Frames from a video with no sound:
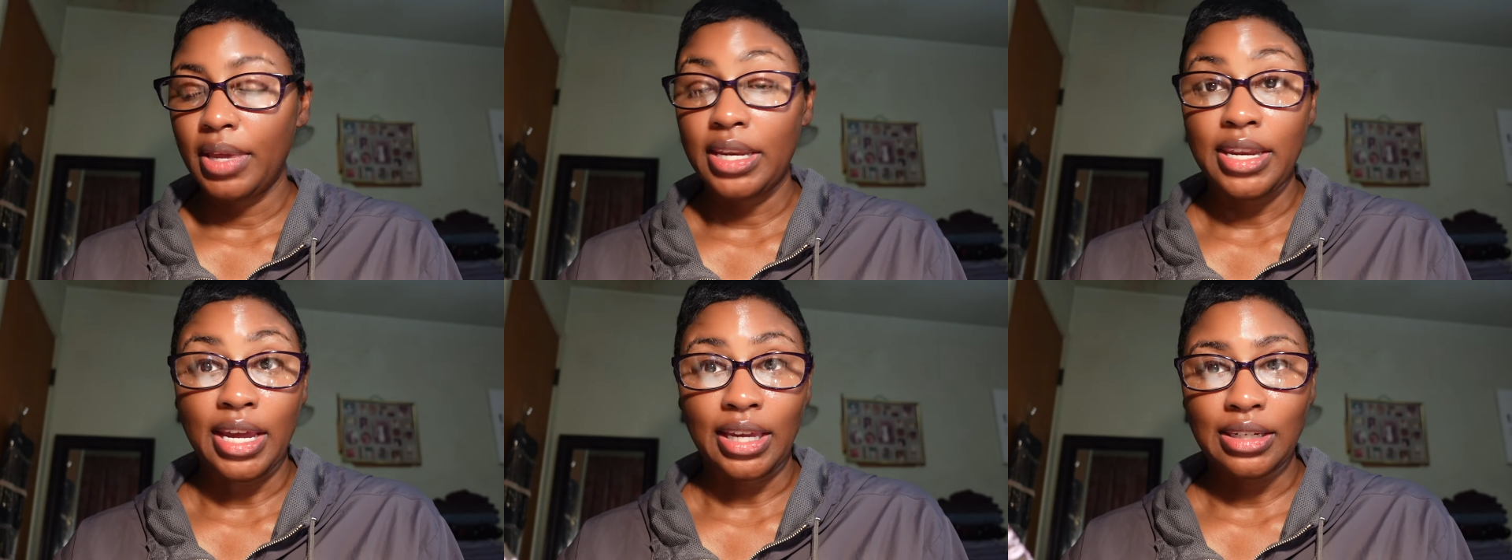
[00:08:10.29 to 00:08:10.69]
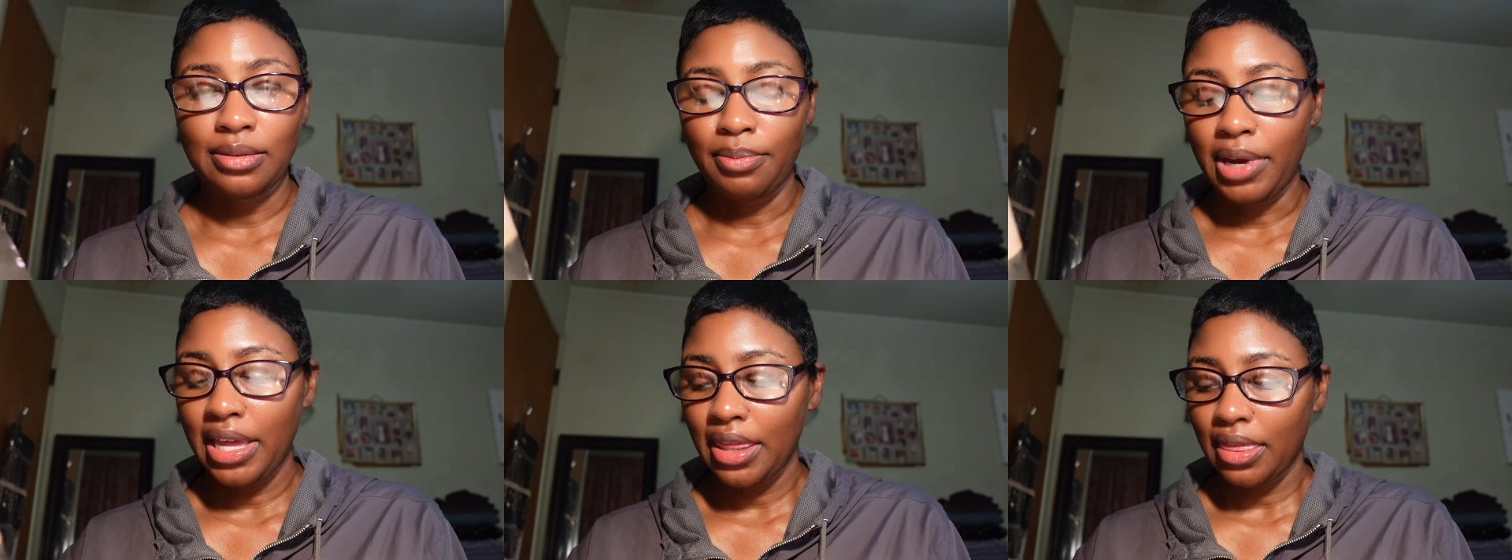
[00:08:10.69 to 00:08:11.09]
next
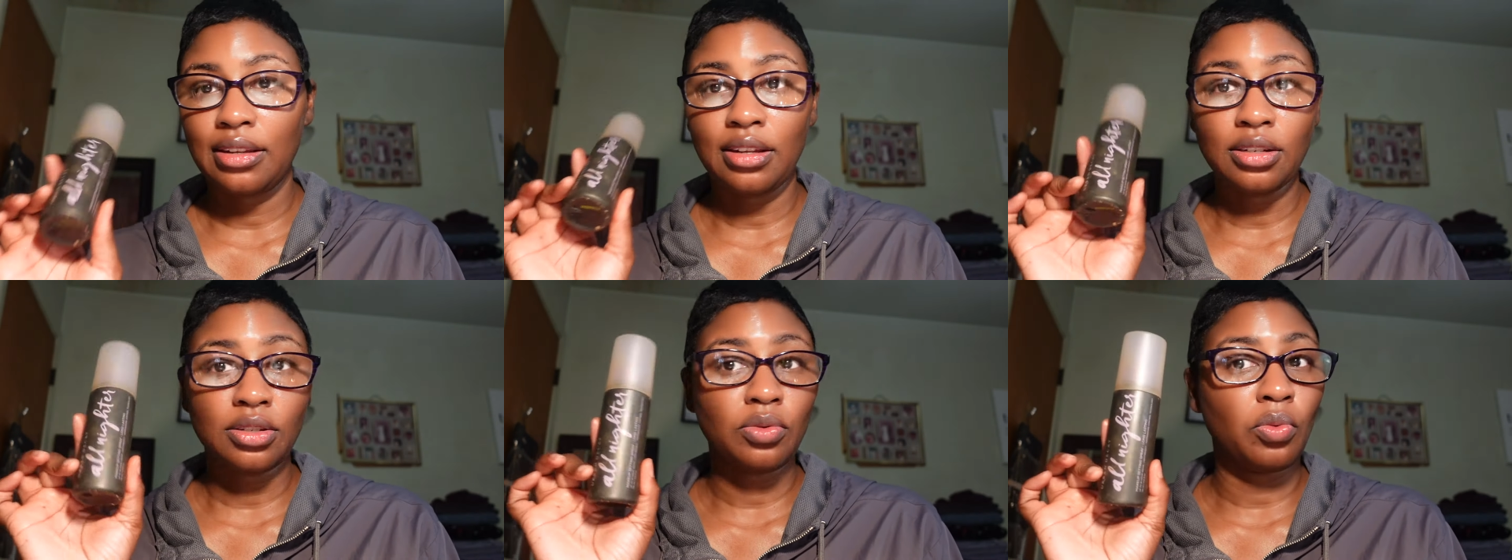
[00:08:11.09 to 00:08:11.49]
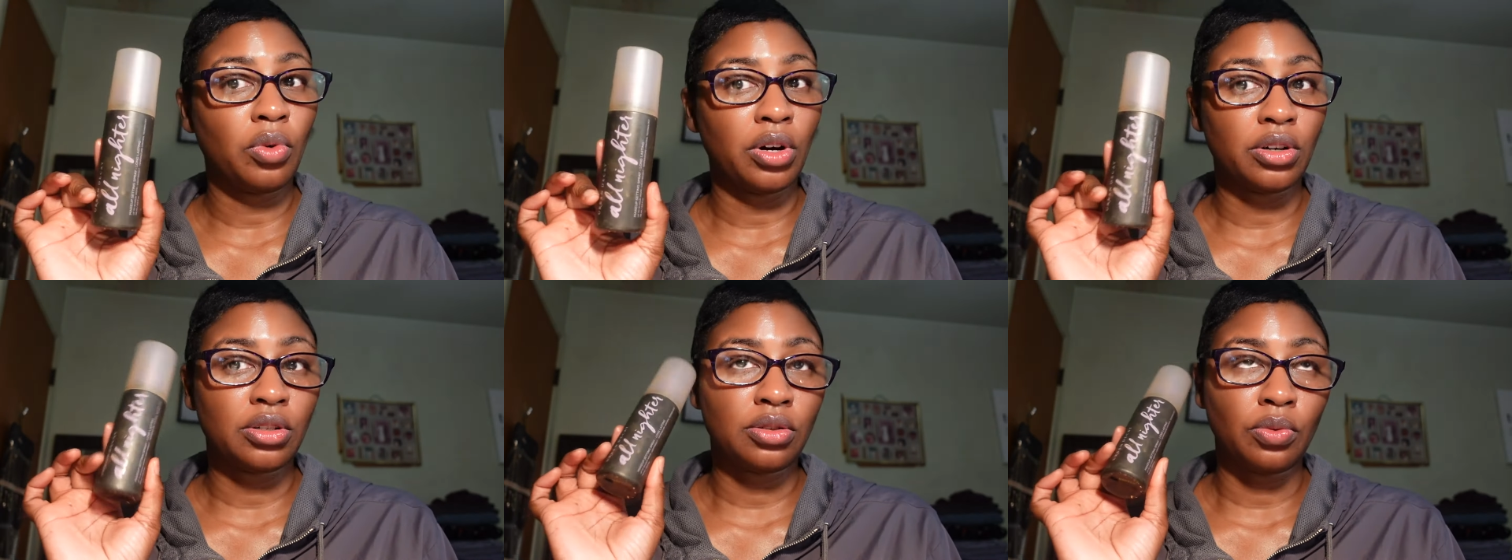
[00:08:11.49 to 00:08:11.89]
month. This
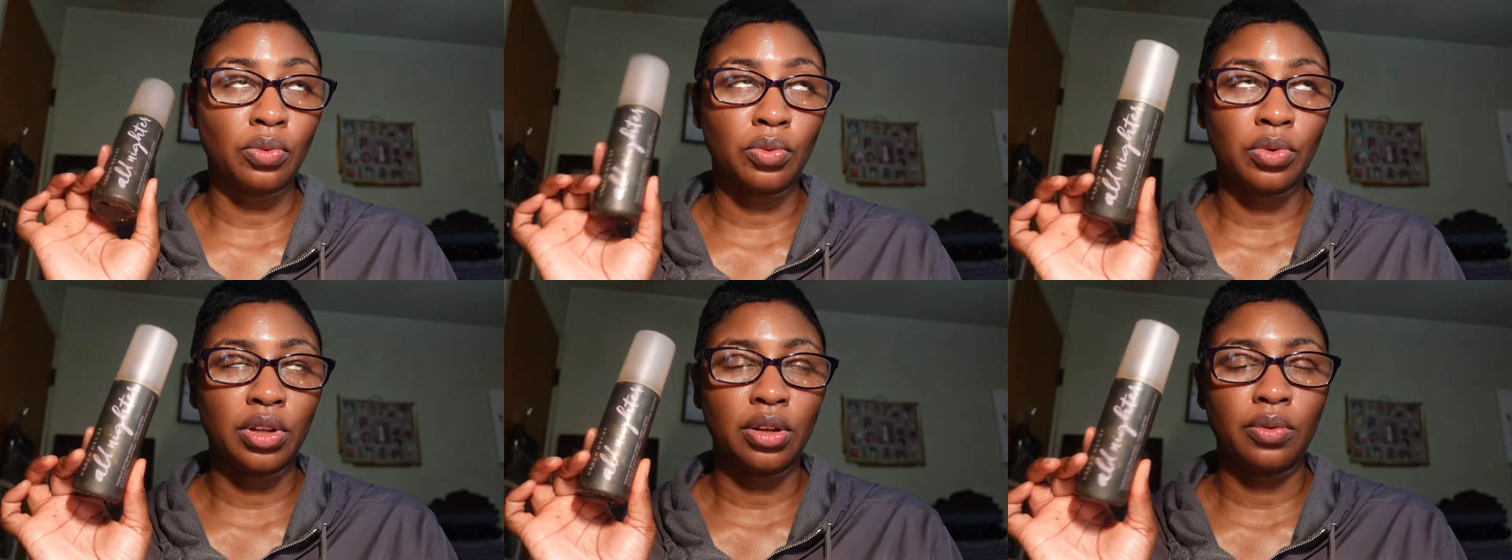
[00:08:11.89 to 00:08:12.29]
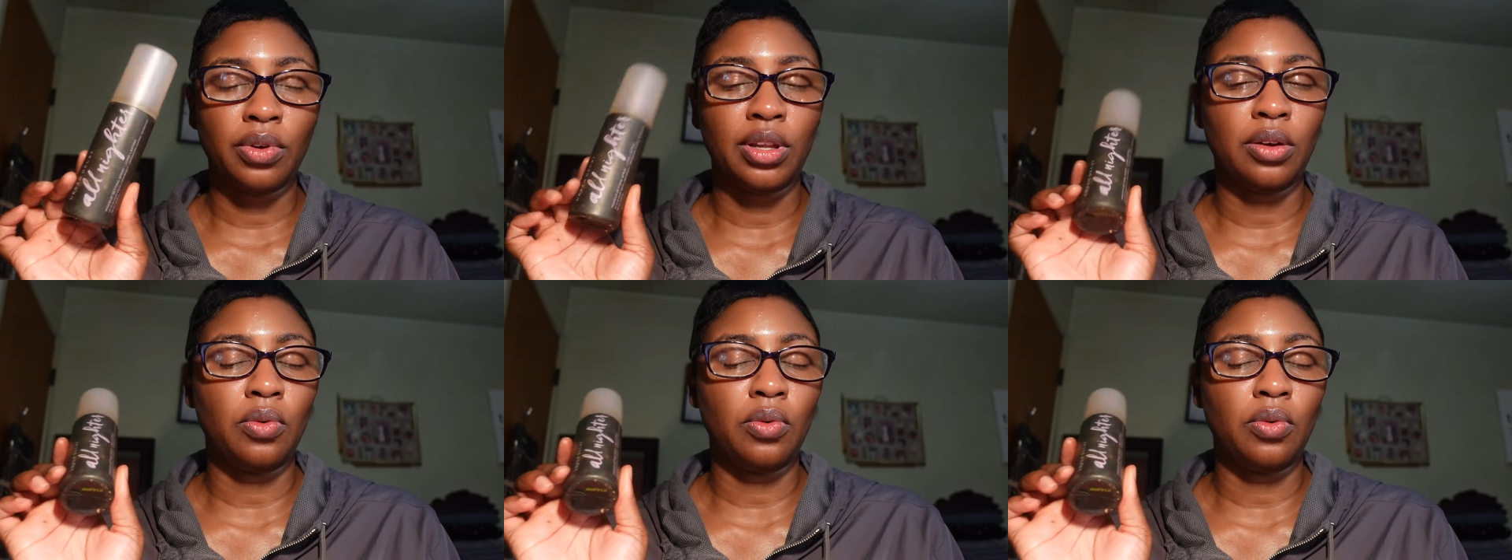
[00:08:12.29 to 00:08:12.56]
works really, really